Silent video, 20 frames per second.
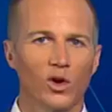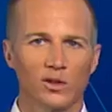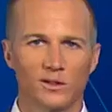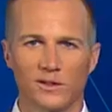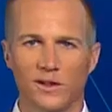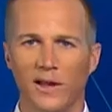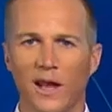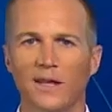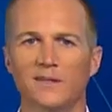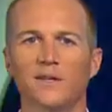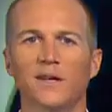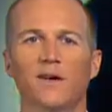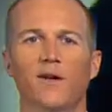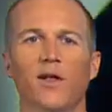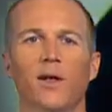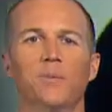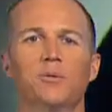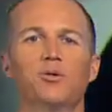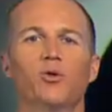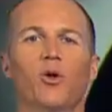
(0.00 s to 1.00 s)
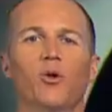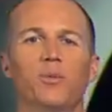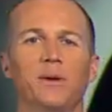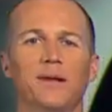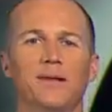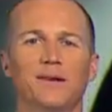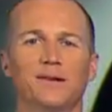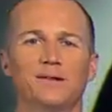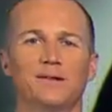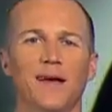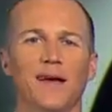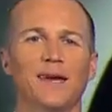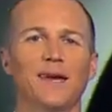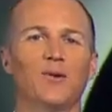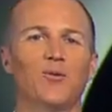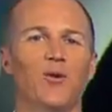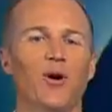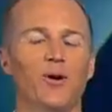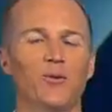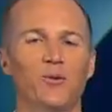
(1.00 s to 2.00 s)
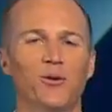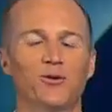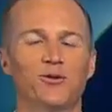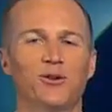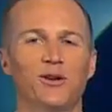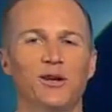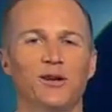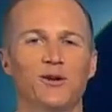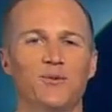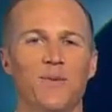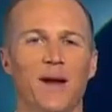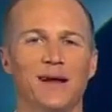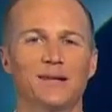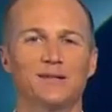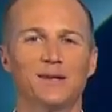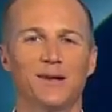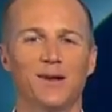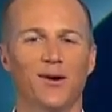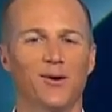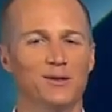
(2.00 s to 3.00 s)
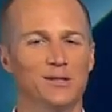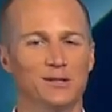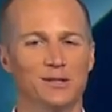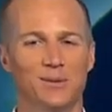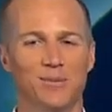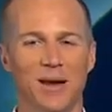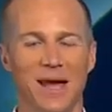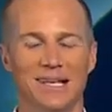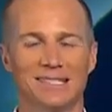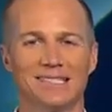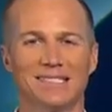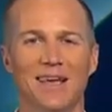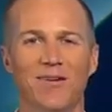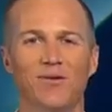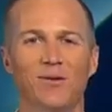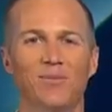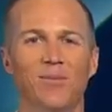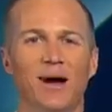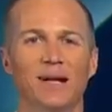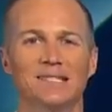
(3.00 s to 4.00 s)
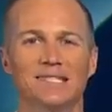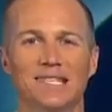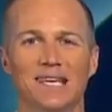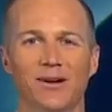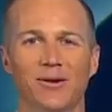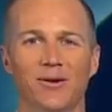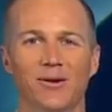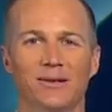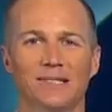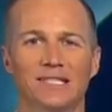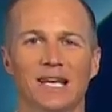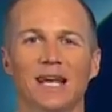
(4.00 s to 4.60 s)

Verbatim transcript: Well, today's eclipse will be the second one we'll see in New Mexico in just the past seven months here.